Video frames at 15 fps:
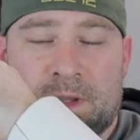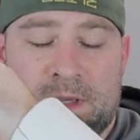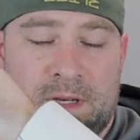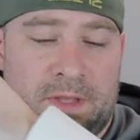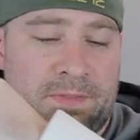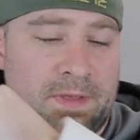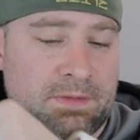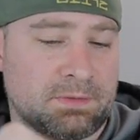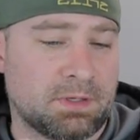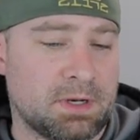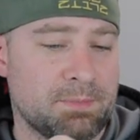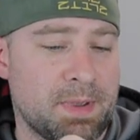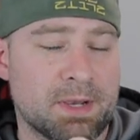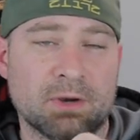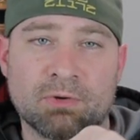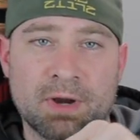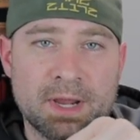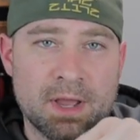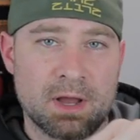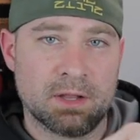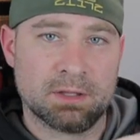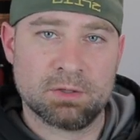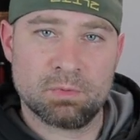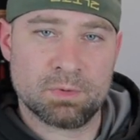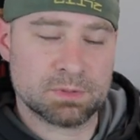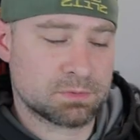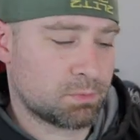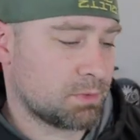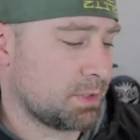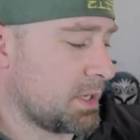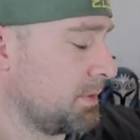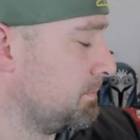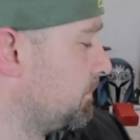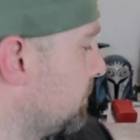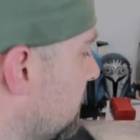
And I think they're gonna make a great gauntlet once we're done.